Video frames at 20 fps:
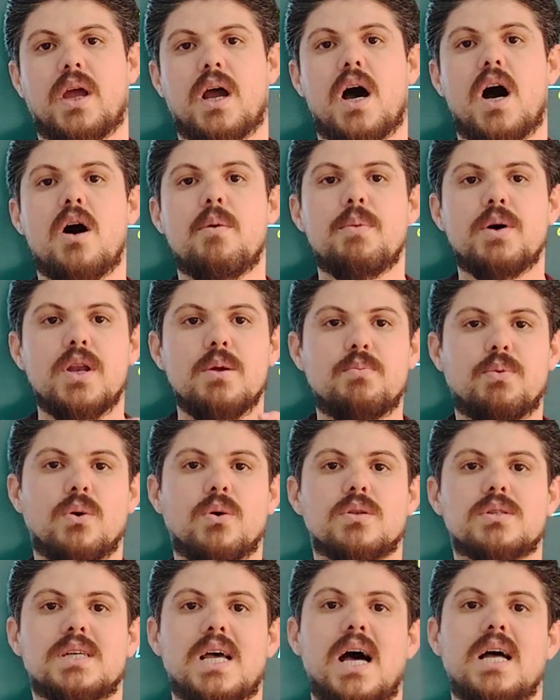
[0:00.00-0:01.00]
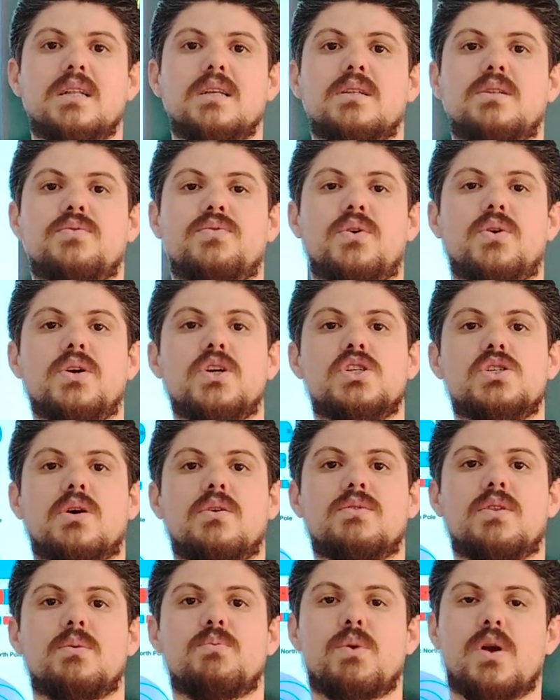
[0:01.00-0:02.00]
Okay, how many poles added for each
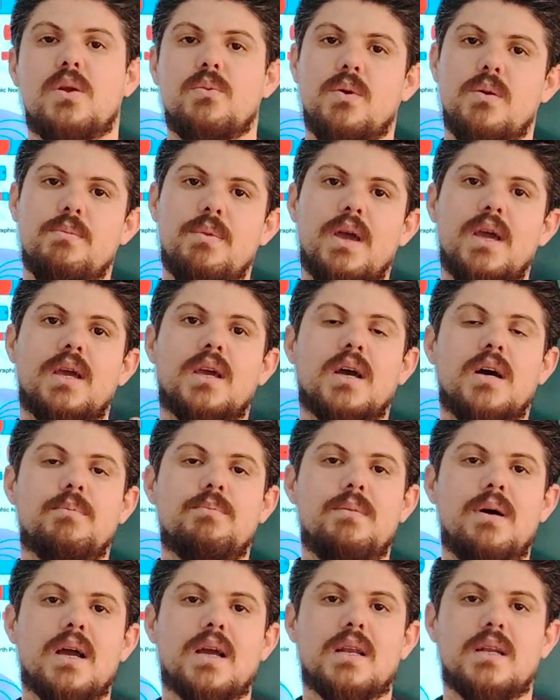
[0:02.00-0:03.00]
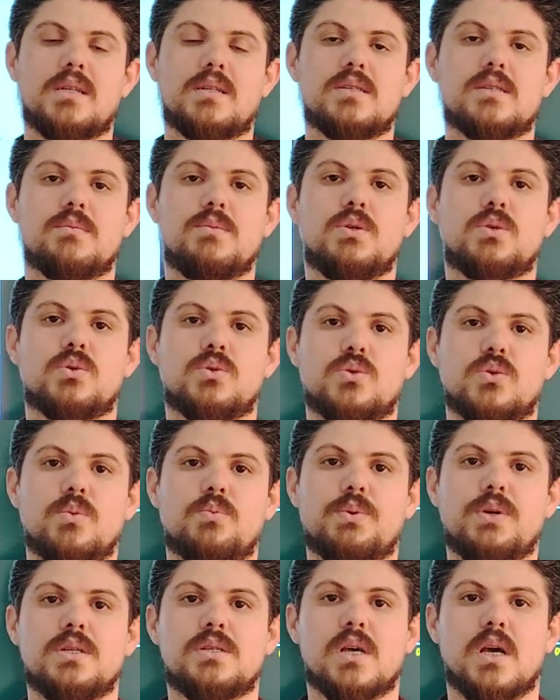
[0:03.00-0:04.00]
of them when we make a magnetism into 2
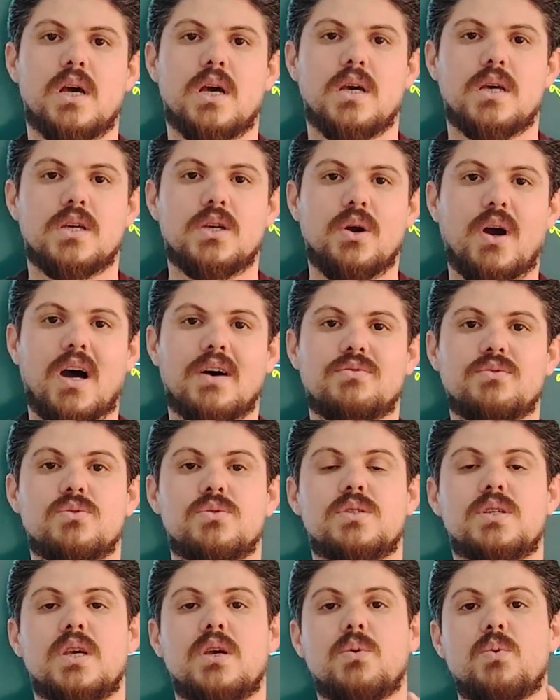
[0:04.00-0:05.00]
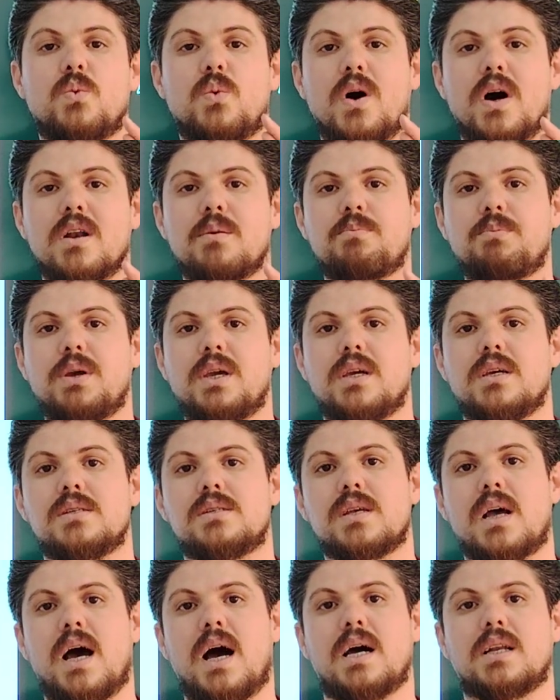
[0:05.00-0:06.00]
pieces? You have to say 1
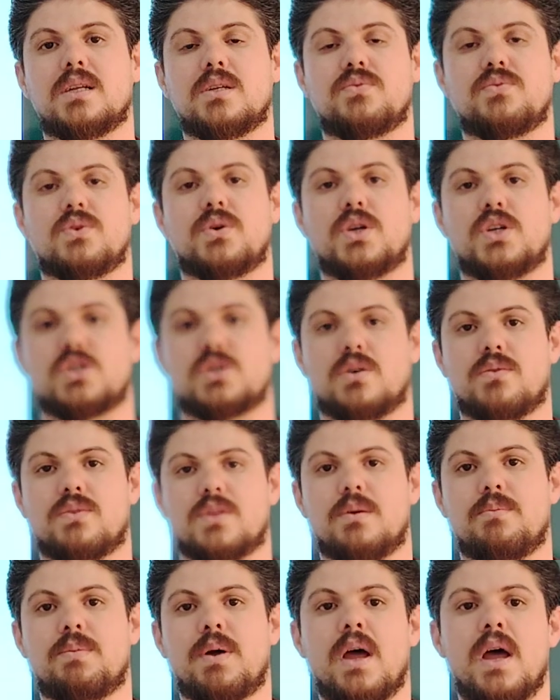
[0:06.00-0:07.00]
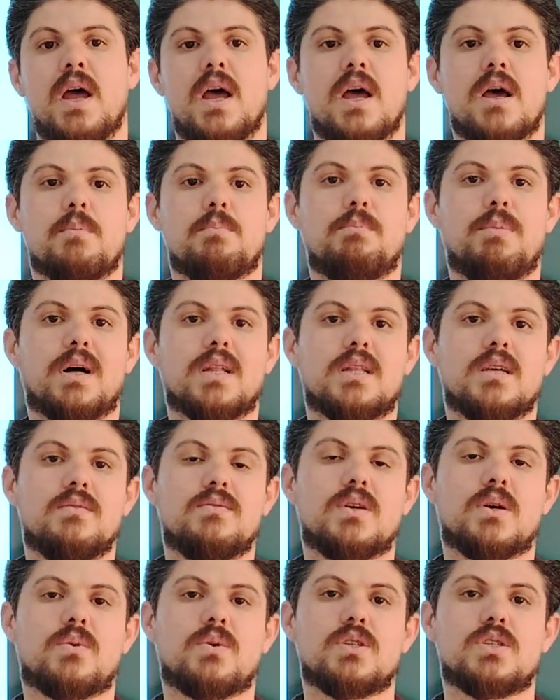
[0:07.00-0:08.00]
piece added for each of them. But
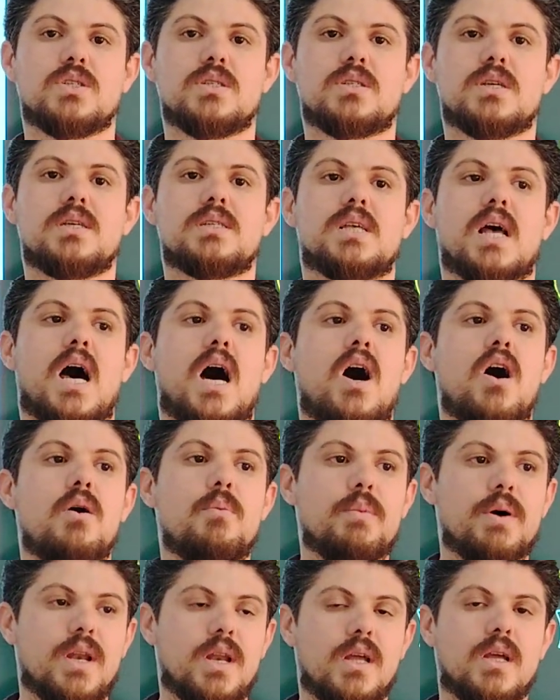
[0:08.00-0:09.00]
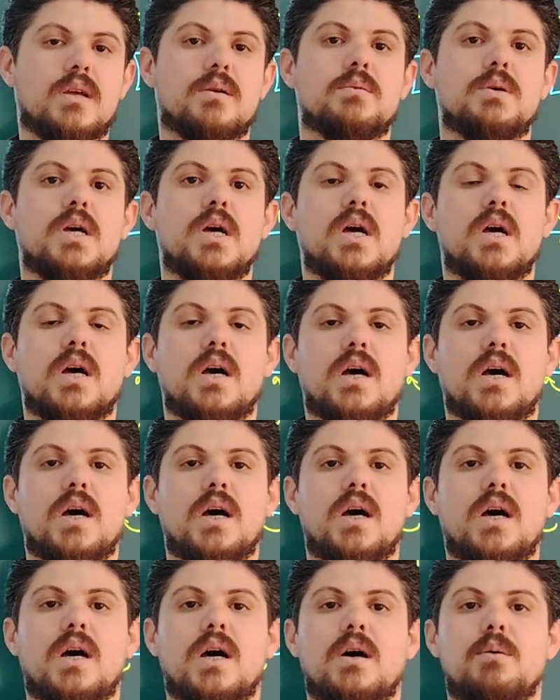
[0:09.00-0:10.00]
if the question says how many
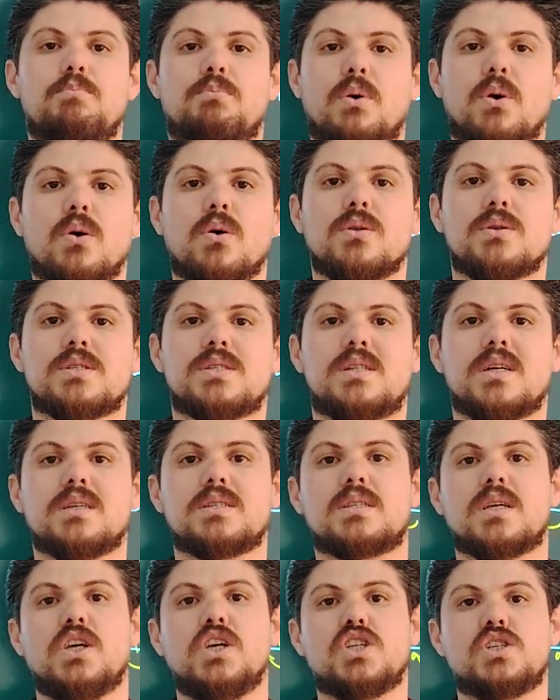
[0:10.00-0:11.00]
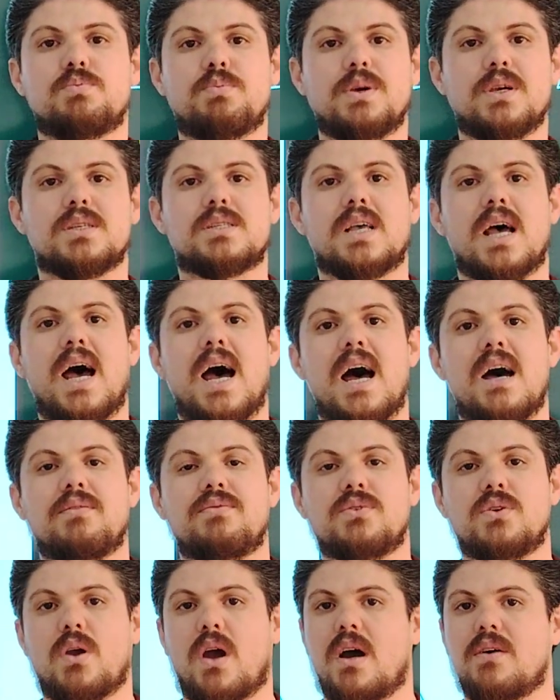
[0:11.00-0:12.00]
poles does each piece have,
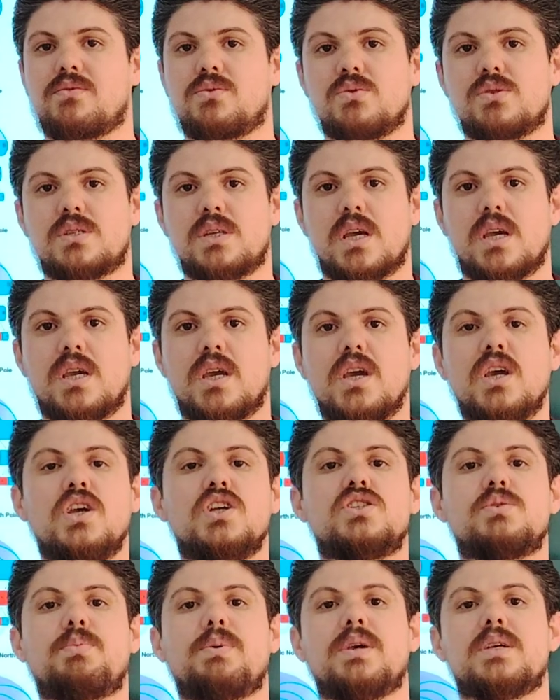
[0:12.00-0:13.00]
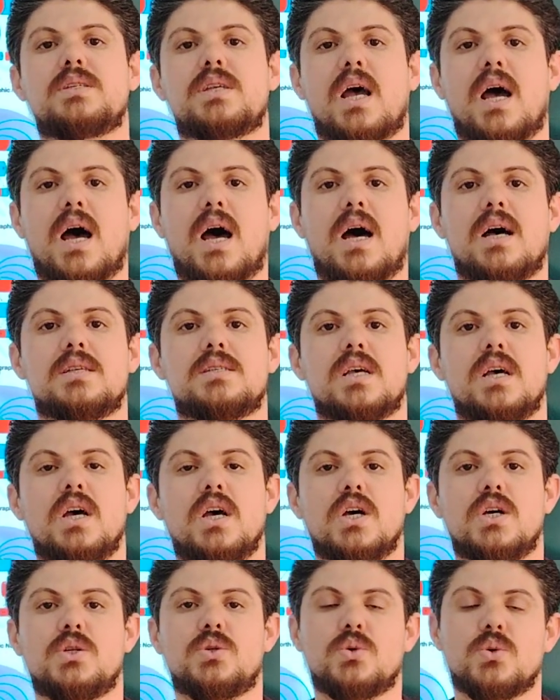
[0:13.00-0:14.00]
you have to say each piece has
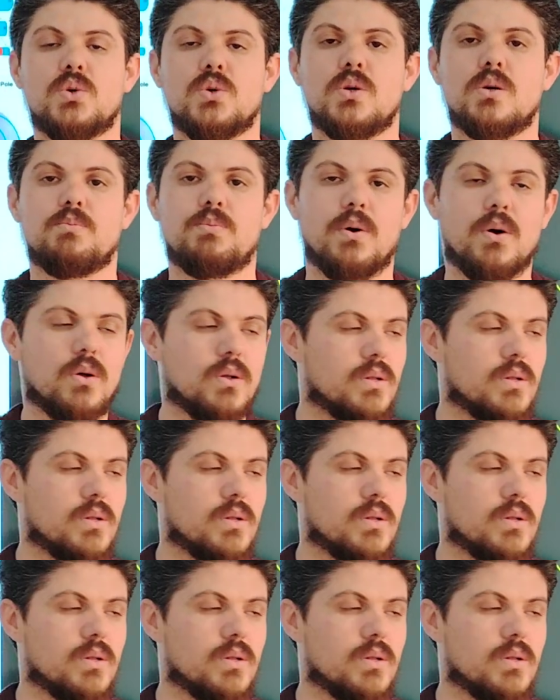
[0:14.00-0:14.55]
2